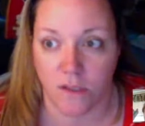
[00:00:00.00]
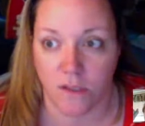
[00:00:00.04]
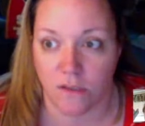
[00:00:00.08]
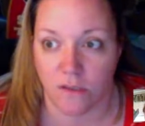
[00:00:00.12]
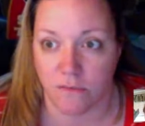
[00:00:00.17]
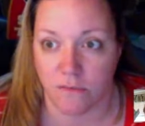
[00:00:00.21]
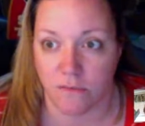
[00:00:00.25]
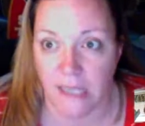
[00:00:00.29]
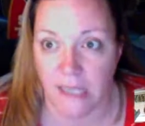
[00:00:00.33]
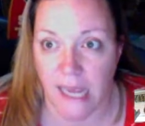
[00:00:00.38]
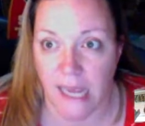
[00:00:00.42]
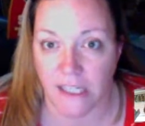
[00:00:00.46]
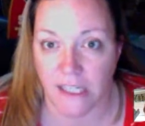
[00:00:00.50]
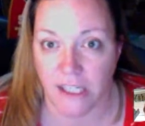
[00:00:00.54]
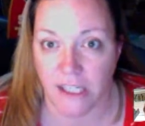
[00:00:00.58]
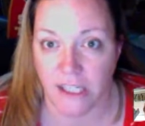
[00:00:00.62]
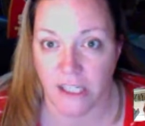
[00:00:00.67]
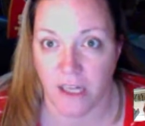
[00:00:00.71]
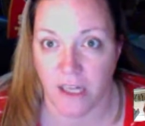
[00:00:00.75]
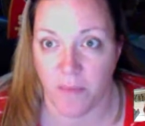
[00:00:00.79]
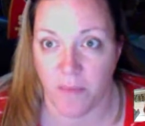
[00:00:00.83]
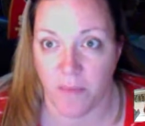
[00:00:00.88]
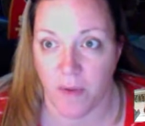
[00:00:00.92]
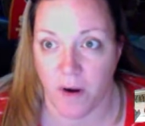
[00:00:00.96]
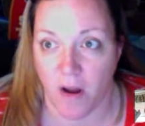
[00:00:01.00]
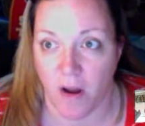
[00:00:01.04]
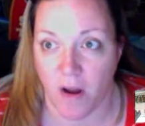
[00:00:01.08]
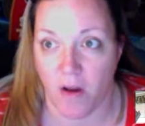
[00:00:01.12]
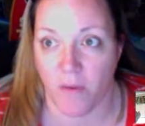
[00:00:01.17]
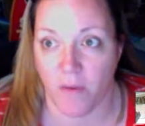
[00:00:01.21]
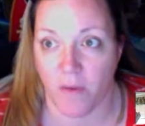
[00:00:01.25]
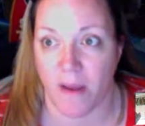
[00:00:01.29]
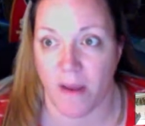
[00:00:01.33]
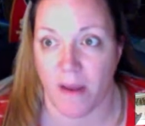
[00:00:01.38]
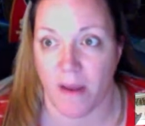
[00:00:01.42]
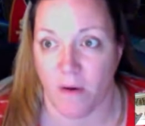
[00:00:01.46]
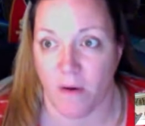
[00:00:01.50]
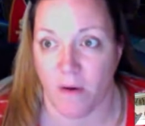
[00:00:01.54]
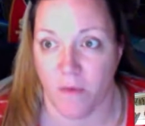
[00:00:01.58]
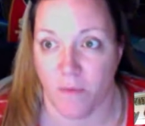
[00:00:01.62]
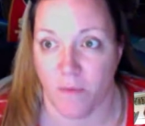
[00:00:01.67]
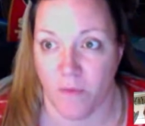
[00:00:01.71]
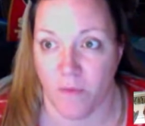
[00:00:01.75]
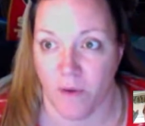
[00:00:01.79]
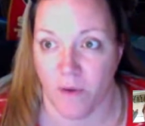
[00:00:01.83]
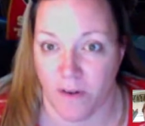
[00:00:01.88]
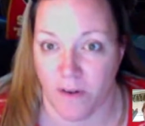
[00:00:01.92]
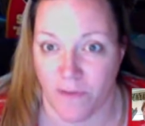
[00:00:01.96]
catching up on all my
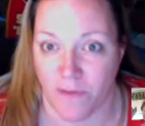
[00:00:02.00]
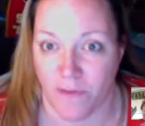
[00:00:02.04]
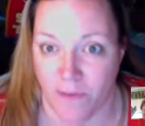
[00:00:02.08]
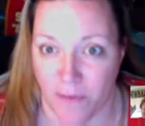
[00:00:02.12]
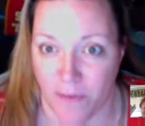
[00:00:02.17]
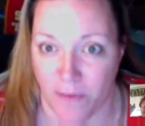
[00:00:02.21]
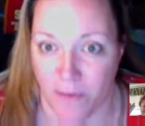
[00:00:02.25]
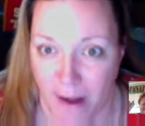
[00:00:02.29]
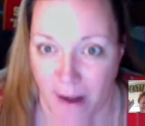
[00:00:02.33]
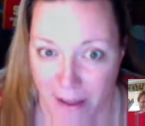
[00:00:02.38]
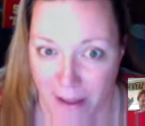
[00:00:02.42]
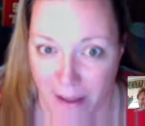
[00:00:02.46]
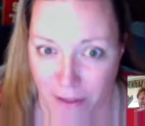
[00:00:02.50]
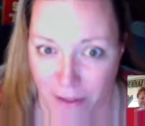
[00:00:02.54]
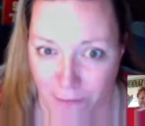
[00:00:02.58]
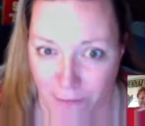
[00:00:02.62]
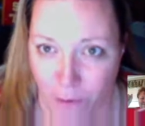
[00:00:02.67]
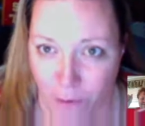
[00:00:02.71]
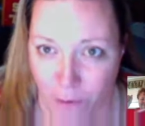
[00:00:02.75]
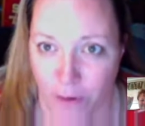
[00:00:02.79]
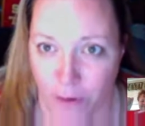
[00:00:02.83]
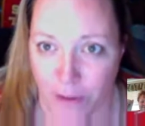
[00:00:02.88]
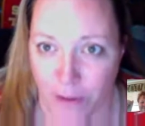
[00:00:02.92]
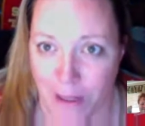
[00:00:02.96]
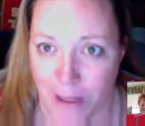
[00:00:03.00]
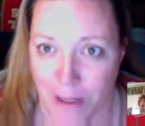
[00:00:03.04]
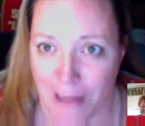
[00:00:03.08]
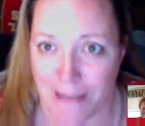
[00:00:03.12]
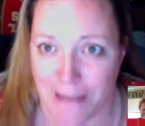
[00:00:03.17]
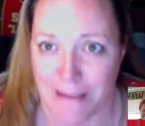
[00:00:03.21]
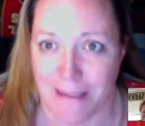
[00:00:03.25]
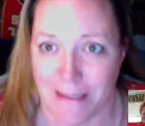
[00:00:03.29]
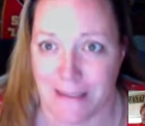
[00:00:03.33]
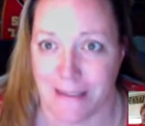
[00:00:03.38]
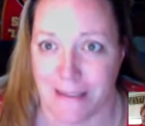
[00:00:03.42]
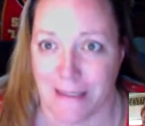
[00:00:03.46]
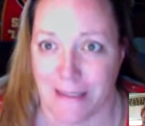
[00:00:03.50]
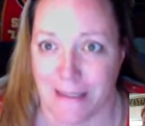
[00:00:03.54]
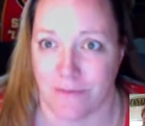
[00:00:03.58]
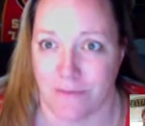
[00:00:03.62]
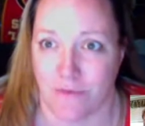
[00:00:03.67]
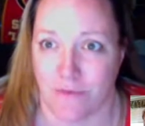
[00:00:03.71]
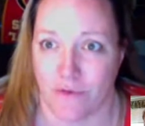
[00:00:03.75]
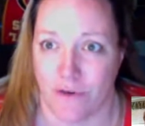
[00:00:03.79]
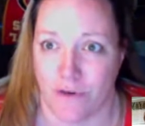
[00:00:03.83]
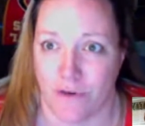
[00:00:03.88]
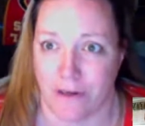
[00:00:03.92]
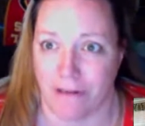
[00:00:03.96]
homework for my other 4 classes this
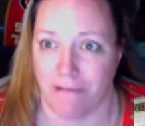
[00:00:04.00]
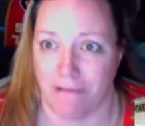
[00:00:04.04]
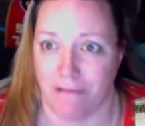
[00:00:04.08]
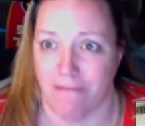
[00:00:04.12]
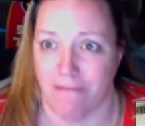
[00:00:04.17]
morning.